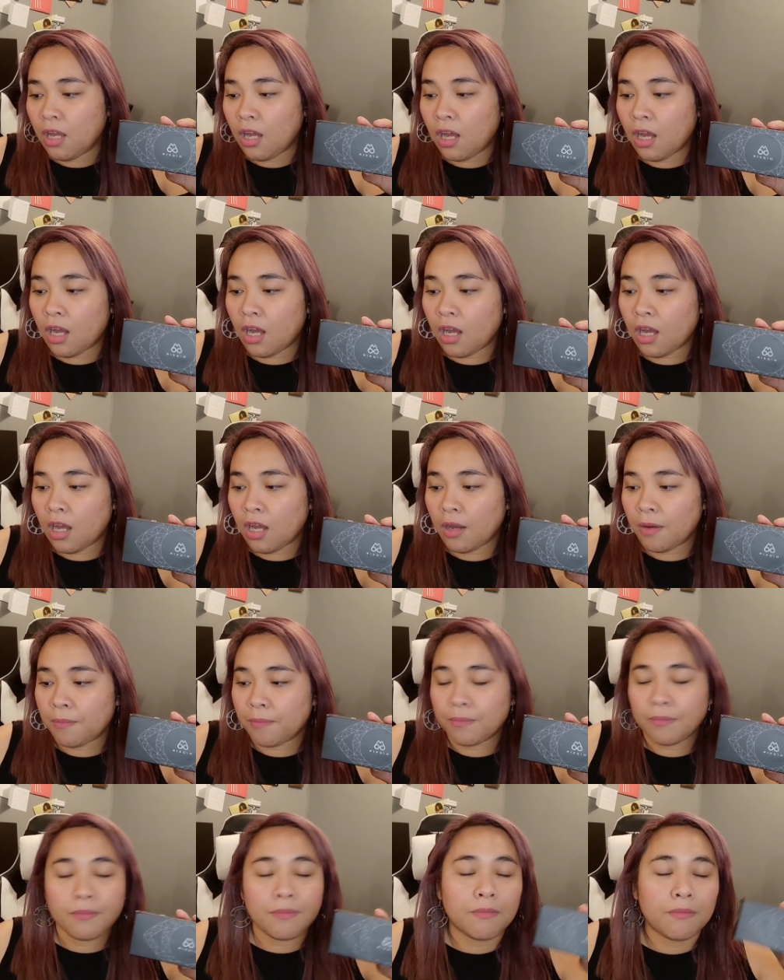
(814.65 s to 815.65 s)

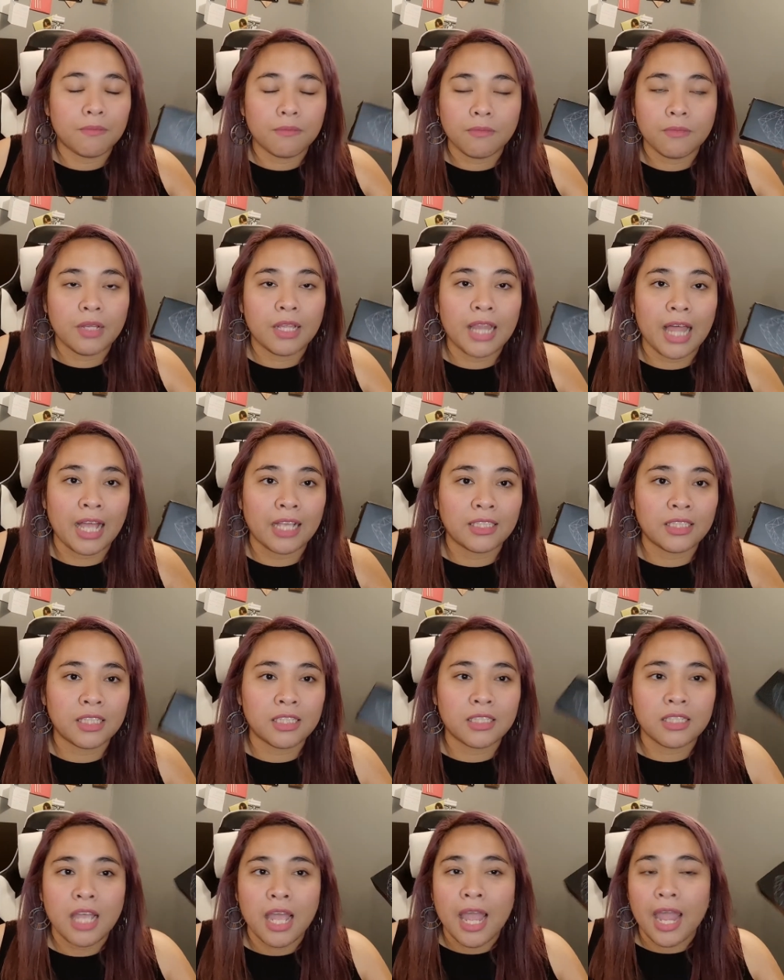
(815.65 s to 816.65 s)
um,
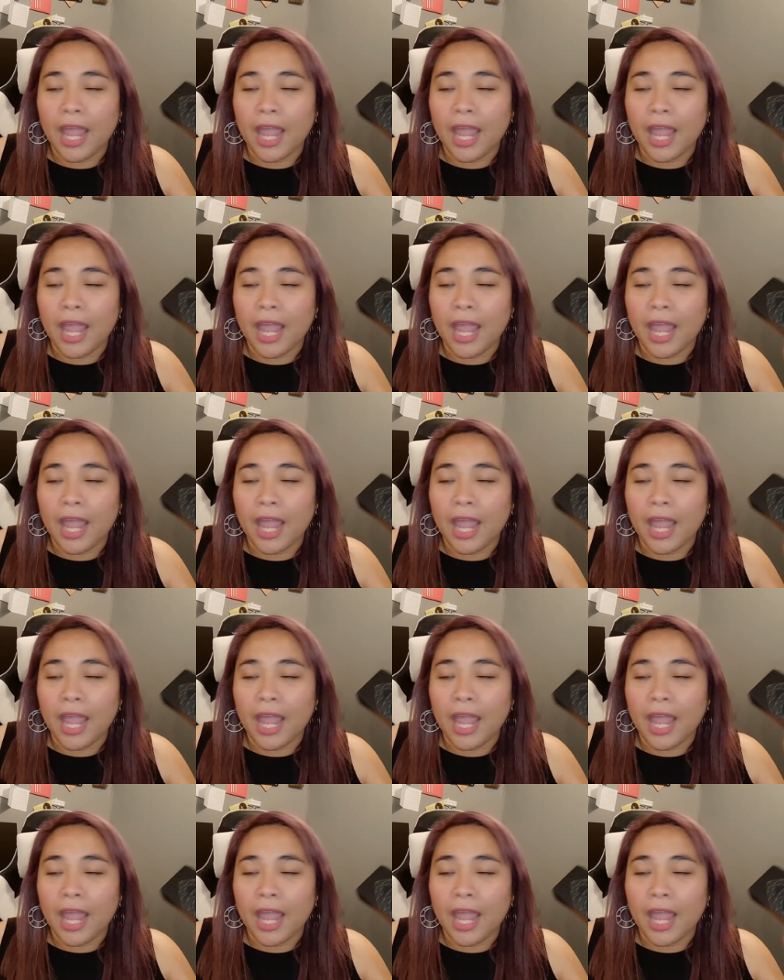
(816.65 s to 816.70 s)
glasses.